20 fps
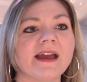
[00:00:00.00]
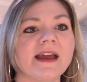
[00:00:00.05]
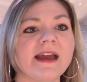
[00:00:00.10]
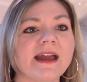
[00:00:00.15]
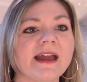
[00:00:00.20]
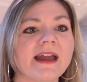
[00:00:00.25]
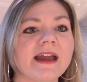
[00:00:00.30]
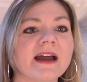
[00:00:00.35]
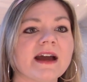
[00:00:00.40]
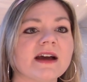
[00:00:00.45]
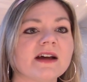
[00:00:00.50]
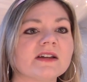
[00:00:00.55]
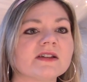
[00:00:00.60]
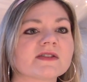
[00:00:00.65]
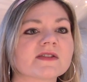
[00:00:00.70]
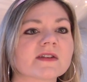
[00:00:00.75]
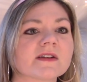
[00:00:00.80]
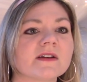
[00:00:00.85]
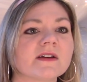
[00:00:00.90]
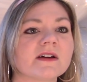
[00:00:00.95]

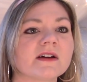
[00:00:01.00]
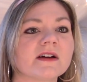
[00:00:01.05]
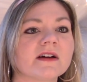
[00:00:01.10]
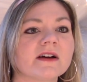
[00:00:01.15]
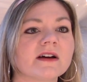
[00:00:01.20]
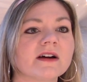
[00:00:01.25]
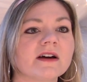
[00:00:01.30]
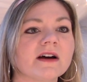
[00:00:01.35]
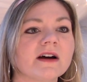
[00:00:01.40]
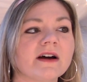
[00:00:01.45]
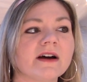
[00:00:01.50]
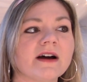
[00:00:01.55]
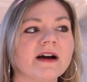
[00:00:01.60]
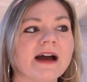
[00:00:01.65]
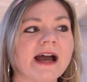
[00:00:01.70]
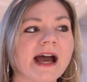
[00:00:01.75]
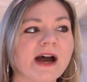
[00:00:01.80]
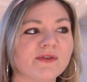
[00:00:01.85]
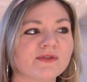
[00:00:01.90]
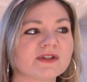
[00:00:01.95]
And
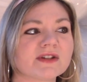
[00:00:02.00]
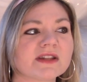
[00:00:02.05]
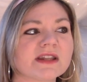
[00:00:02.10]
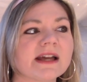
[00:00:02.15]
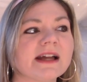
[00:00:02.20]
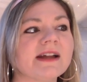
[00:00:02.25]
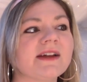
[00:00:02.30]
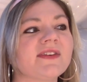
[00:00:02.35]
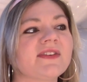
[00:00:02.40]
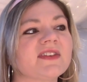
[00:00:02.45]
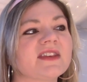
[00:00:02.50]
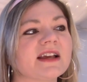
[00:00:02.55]
after this,